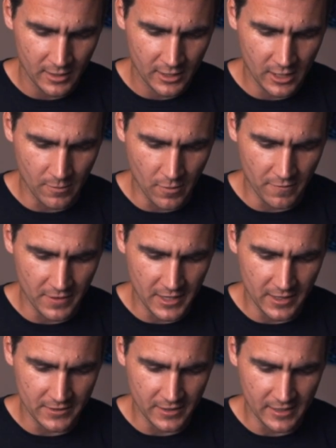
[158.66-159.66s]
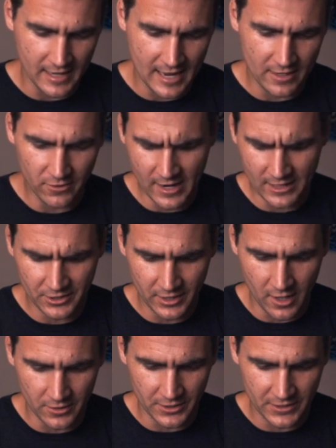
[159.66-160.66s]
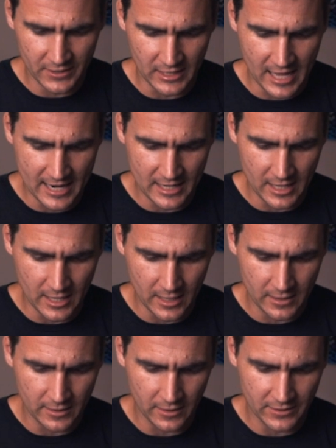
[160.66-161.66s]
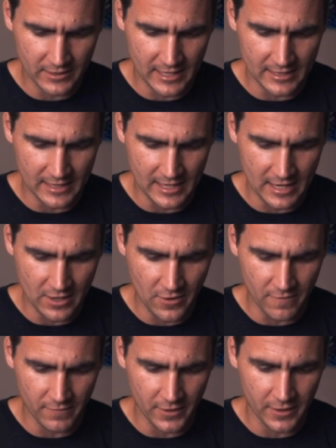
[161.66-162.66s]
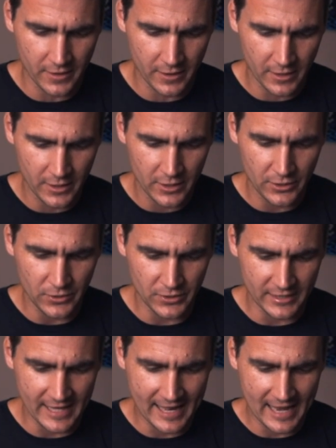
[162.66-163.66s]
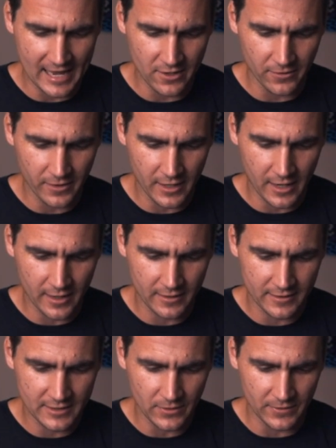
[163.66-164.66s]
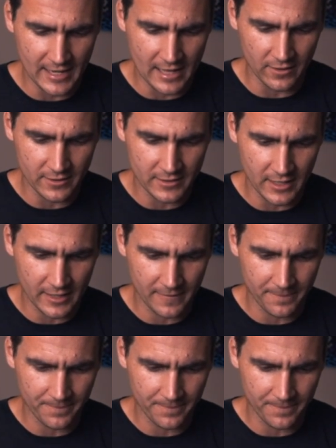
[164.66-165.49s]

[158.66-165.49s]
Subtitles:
come over here to the end, or actually I'll just slide the end over using that handle there. Let's see what that looks like.